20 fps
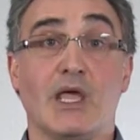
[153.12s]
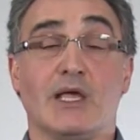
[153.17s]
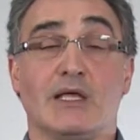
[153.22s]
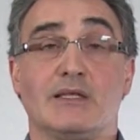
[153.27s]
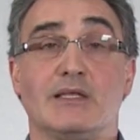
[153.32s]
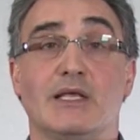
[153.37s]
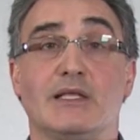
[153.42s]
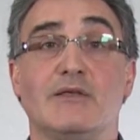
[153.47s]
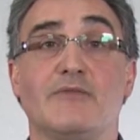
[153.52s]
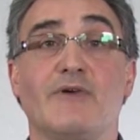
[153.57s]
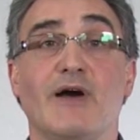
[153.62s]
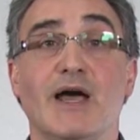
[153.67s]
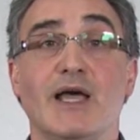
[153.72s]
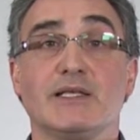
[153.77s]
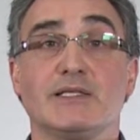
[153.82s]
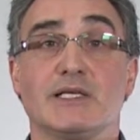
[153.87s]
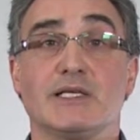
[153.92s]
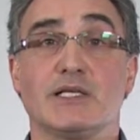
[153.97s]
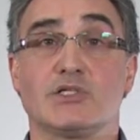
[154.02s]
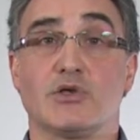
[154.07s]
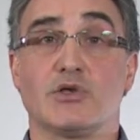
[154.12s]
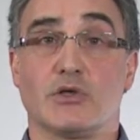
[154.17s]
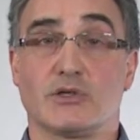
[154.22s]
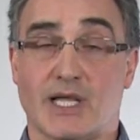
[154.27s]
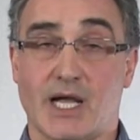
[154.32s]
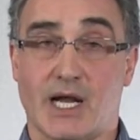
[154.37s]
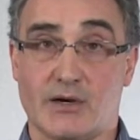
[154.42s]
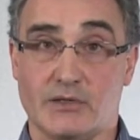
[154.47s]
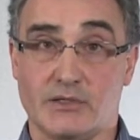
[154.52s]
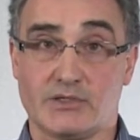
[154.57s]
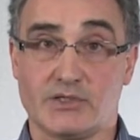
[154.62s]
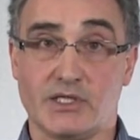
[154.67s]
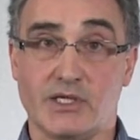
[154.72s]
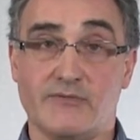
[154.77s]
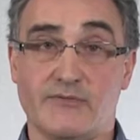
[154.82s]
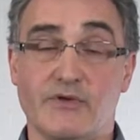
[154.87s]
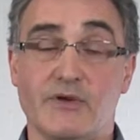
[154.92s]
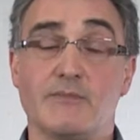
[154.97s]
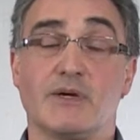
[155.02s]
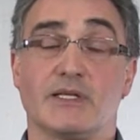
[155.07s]
The device is not
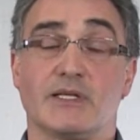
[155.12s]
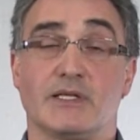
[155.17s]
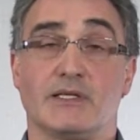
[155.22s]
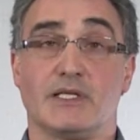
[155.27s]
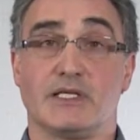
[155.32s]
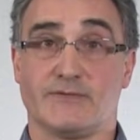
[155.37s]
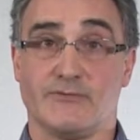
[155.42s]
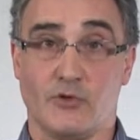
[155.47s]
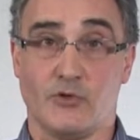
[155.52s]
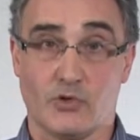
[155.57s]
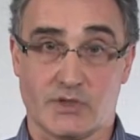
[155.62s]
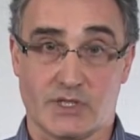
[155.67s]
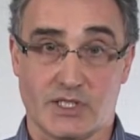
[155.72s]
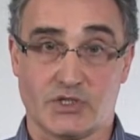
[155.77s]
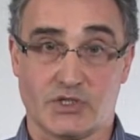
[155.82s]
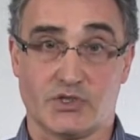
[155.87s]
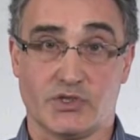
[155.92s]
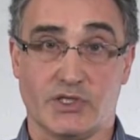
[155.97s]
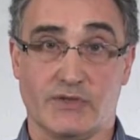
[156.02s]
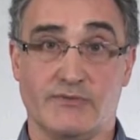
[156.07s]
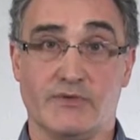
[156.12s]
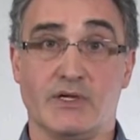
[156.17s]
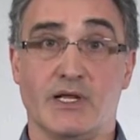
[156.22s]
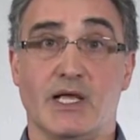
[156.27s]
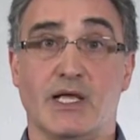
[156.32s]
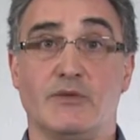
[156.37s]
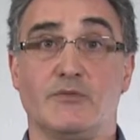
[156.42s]
current-driven, but it is voltage-driven,